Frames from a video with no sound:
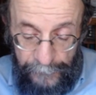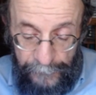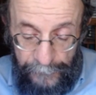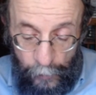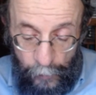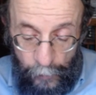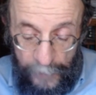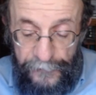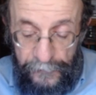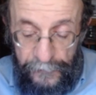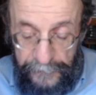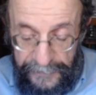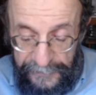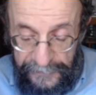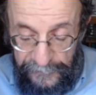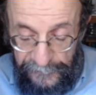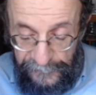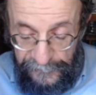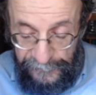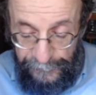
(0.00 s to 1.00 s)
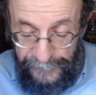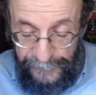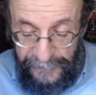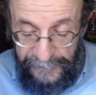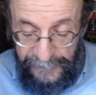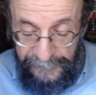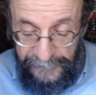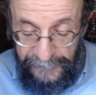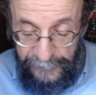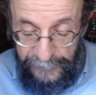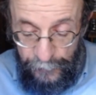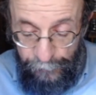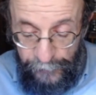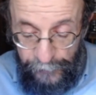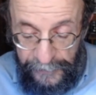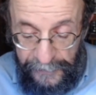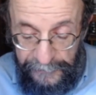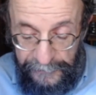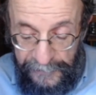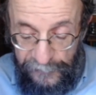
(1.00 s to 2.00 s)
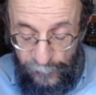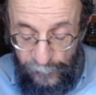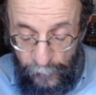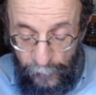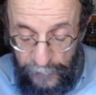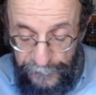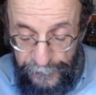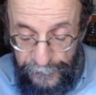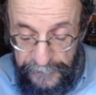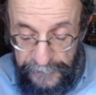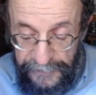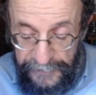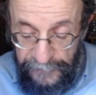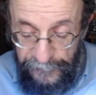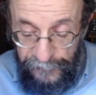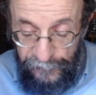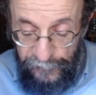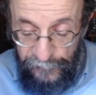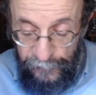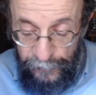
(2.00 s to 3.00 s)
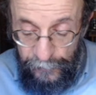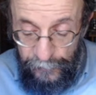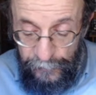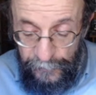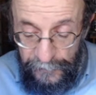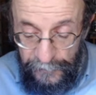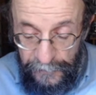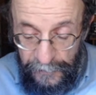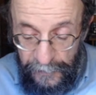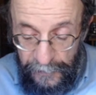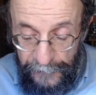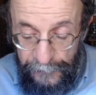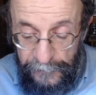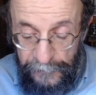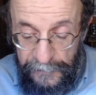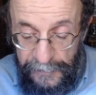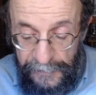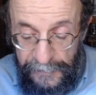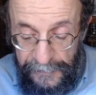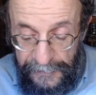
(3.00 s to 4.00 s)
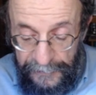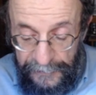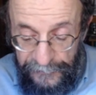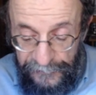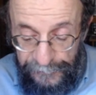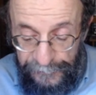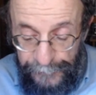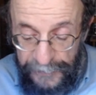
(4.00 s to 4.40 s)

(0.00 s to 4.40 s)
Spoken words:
offerings, meaning that you're bringing these offerings to other gods,